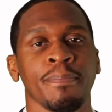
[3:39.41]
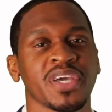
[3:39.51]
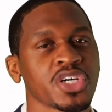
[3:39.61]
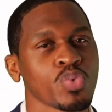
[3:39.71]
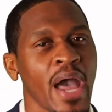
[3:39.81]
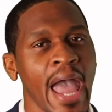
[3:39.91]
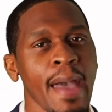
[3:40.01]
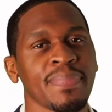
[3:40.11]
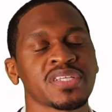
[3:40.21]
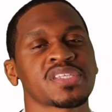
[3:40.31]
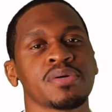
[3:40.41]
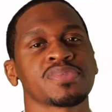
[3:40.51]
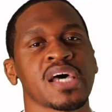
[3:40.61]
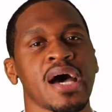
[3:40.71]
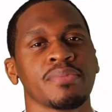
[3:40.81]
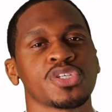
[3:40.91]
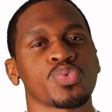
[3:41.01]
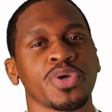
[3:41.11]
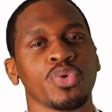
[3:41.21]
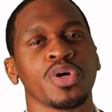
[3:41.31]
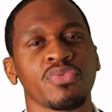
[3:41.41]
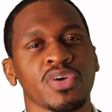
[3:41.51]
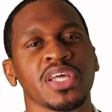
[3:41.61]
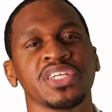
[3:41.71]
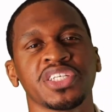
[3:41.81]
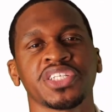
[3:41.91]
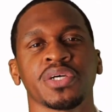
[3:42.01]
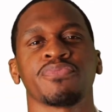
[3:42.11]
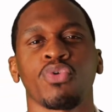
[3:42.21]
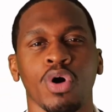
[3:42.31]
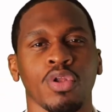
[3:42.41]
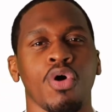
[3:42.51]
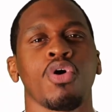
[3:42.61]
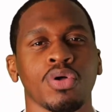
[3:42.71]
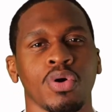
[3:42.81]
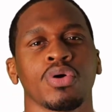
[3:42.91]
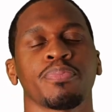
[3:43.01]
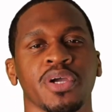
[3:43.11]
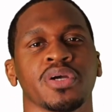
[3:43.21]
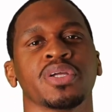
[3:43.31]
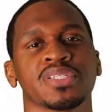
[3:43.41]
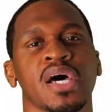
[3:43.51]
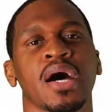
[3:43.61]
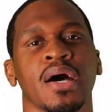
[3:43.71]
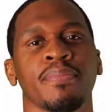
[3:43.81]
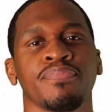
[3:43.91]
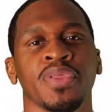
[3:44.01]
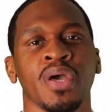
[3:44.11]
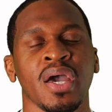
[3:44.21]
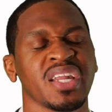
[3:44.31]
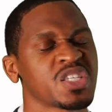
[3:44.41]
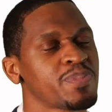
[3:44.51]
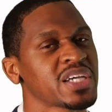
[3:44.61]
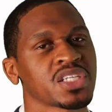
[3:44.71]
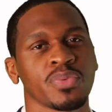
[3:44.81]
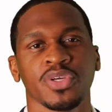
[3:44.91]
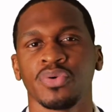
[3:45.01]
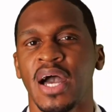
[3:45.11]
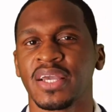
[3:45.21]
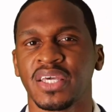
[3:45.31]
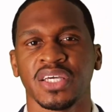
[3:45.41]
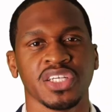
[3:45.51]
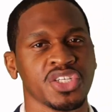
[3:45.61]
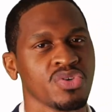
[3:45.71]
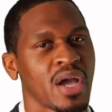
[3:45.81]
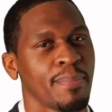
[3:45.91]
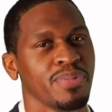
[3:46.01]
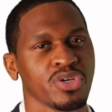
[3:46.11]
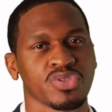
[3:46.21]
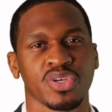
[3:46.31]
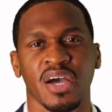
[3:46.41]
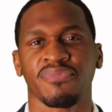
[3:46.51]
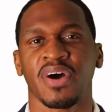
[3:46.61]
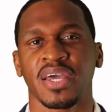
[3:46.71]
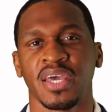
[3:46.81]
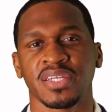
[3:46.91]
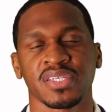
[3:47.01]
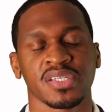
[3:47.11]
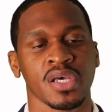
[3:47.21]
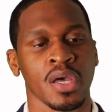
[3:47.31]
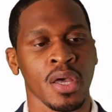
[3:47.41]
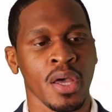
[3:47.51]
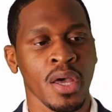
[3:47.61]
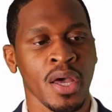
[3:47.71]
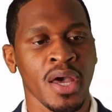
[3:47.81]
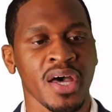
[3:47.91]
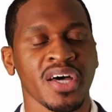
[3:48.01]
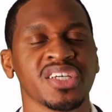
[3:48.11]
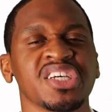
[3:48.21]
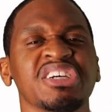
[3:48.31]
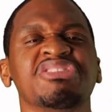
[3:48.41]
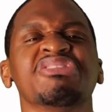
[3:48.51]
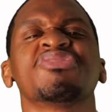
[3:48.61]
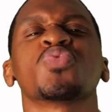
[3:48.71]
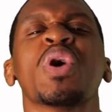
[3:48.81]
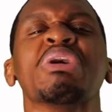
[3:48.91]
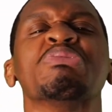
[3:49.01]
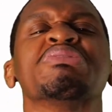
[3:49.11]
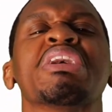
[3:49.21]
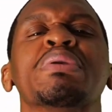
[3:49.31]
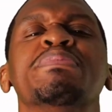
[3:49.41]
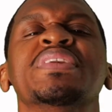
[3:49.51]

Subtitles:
Because what happens sometimes is when you're in a relationship for a long, long period of time, and especially when you got kids and you got bills and you got finances, it just swells up.